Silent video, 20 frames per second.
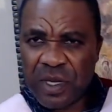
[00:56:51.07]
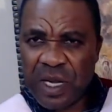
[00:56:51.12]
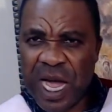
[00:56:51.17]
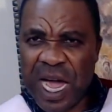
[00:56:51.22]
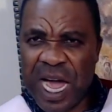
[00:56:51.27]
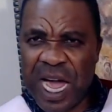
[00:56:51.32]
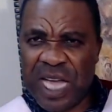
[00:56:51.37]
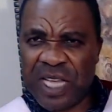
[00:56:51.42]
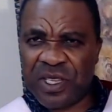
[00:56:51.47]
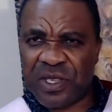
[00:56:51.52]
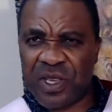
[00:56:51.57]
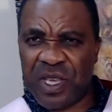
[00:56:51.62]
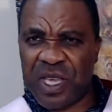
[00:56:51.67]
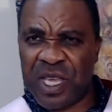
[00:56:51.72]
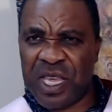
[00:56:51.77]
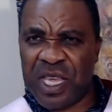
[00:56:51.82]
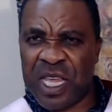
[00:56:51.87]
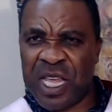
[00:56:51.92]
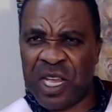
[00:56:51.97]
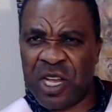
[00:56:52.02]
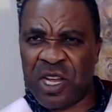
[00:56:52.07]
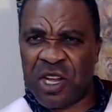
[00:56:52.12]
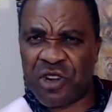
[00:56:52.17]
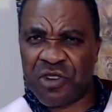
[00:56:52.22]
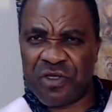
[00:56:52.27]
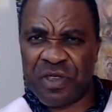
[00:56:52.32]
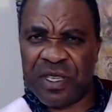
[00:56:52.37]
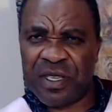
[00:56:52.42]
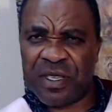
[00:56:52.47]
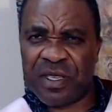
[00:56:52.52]
I see
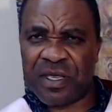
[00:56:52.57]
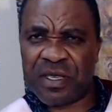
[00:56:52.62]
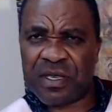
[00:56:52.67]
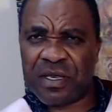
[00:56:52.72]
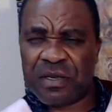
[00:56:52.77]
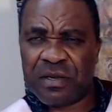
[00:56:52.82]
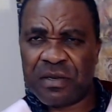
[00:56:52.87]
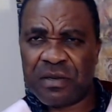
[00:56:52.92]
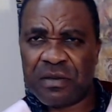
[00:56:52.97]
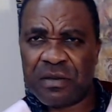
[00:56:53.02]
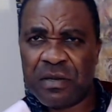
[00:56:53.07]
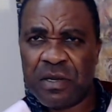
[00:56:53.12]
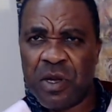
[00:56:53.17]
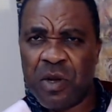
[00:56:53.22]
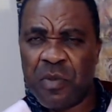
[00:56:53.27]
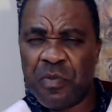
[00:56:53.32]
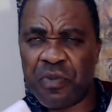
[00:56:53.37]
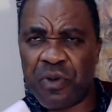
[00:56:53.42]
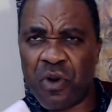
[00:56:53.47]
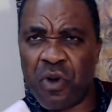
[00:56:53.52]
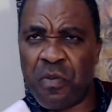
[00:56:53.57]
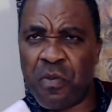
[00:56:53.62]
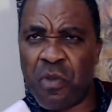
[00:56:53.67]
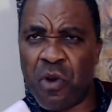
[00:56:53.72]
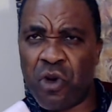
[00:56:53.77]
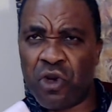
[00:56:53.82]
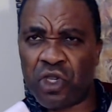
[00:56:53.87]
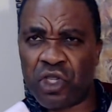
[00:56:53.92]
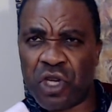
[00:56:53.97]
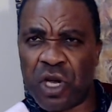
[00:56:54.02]
increase,
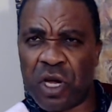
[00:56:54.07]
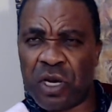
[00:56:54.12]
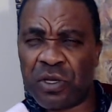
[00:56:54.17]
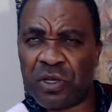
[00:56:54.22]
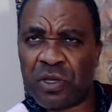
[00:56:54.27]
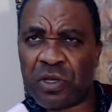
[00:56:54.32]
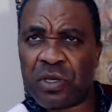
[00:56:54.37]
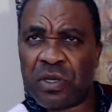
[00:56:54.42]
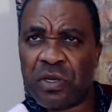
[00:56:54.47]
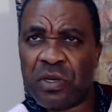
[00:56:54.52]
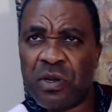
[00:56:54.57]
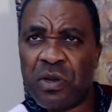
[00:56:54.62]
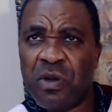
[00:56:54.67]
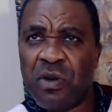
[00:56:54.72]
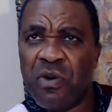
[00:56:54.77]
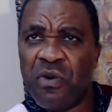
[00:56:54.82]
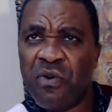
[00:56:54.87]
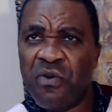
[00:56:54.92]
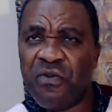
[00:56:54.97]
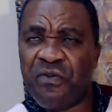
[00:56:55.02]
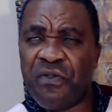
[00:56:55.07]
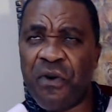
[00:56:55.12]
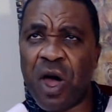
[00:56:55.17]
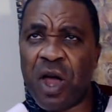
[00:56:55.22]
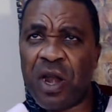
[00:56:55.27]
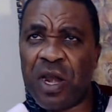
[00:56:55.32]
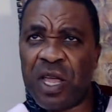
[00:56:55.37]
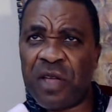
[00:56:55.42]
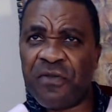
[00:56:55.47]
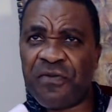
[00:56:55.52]
promotions
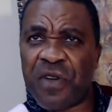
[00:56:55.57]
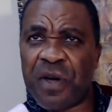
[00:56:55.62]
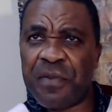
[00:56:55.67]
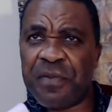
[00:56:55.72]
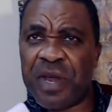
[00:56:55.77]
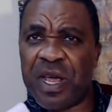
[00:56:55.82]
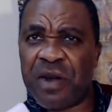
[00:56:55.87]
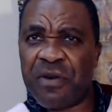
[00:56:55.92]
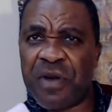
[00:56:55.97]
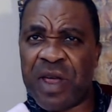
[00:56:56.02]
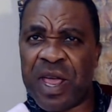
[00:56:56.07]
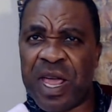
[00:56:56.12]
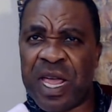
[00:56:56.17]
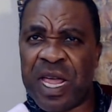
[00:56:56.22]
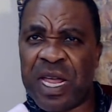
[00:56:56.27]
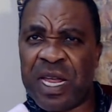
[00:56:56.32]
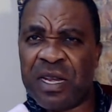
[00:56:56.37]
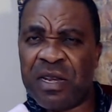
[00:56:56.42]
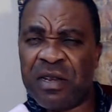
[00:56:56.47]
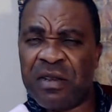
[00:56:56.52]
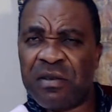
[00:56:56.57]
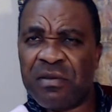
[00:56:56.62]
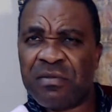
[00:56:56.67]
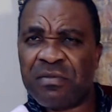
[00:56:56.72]
falling from the rain